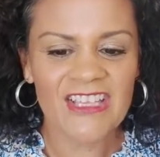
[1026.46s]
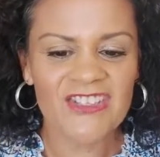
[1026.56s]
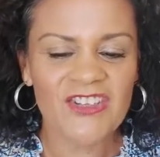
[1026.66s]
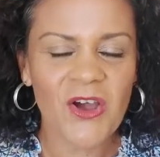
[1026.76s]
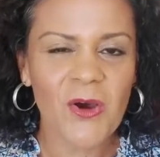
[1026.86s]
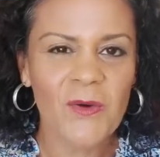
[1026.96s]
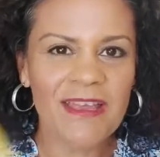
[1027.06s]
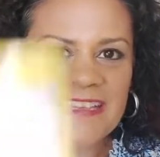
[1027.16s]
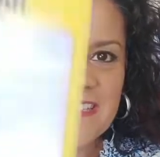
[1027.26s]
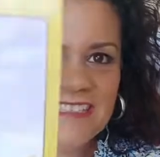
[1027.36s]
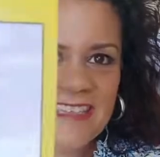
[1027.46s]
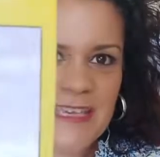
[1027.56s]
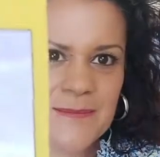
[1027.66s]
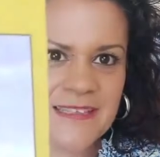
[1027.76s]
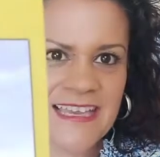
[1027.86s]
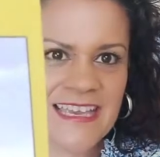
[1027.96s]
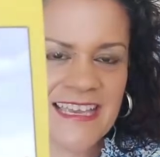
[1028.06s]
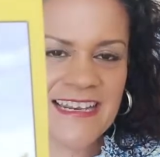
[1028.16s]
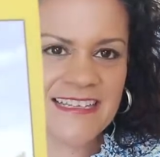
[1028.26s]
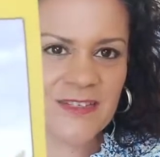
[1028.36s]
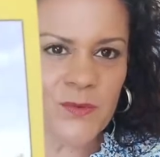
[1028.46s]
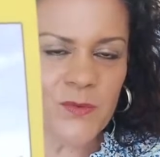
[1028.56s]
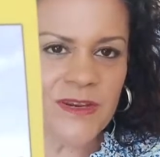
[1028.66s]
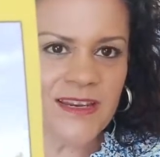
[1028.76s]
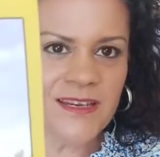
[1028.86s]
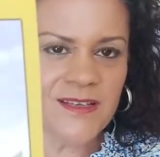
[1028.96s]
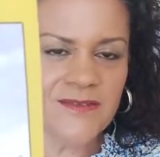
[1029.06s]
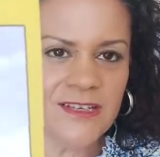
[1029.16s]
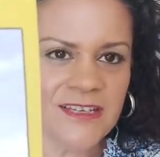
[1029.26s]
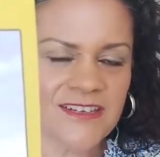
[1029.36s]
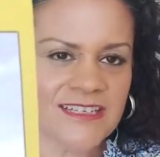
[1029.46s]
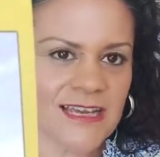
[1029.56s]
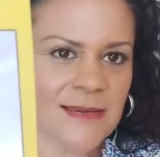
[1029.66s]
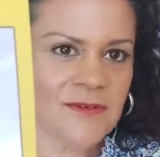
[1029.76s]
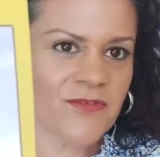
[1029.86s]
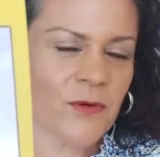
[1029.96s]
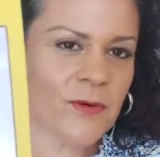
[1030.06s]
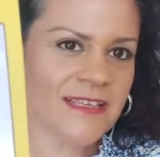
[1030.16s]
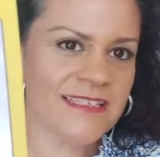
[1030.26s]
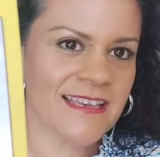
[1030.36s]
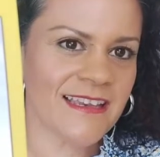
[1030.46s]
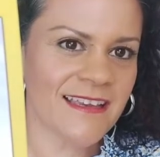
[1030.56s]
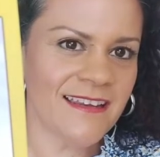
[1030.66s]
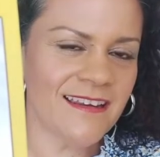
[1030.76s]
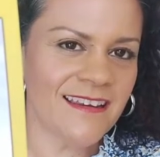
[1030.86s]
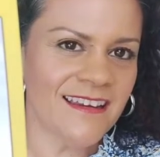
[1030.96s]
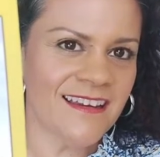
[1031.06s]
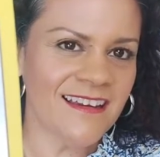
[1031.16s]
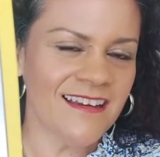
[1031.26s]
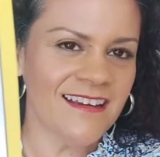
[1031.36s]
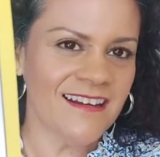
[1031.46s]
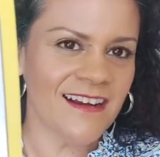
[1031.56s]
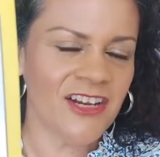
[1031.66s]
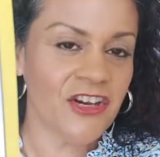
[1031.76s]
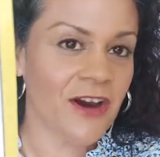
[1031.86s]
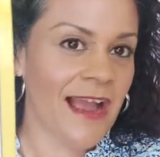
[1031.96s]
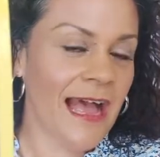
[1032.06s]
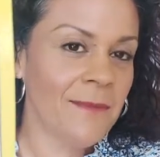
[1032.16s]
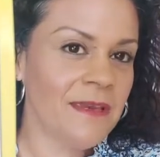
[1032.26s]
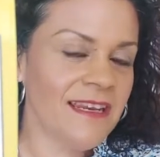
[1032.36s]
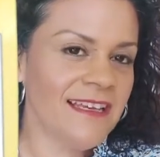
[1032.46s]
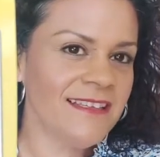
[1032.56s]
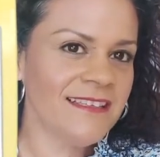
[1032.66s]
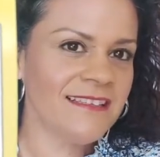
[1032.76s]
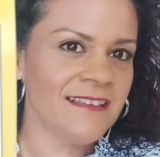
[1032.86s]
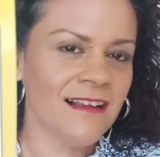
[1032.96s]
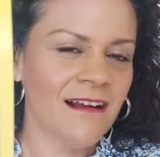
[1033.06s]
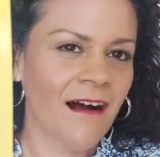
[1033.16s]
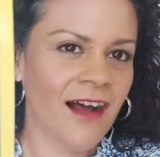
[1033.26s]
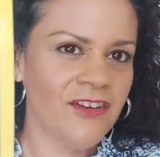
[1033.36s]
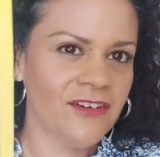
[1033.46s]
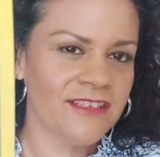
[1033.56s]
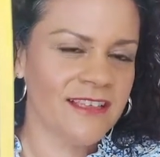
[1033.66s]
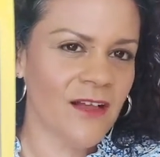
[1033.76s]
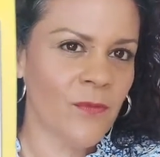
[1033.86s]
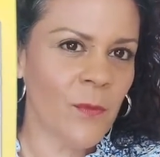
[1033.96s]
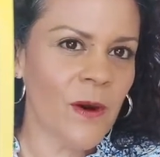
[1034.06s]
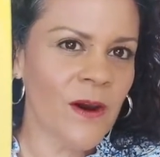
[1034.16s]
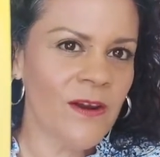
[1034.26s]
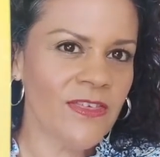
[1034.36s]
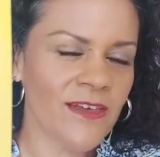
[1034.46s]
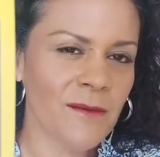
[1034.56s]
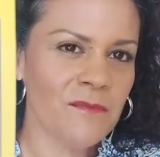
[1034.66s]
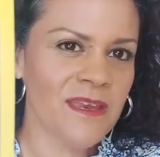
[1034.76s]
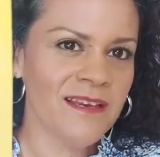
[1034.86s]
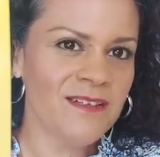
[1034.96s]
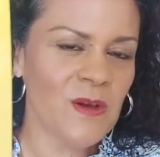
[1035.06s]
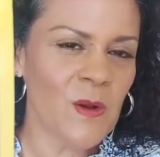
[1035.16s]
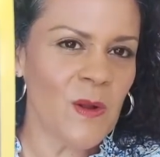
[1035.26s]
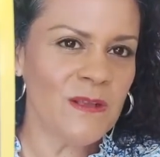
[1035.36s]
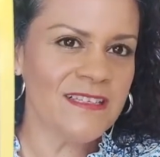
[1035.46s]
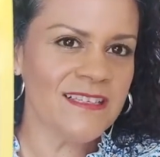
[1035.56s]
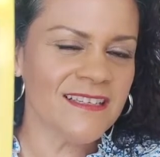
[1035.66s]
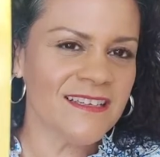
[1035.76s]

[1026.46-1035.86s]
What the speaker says: So it seems like it is a really, really good time to focus in on your happiness, on your self-worth, I'm being told.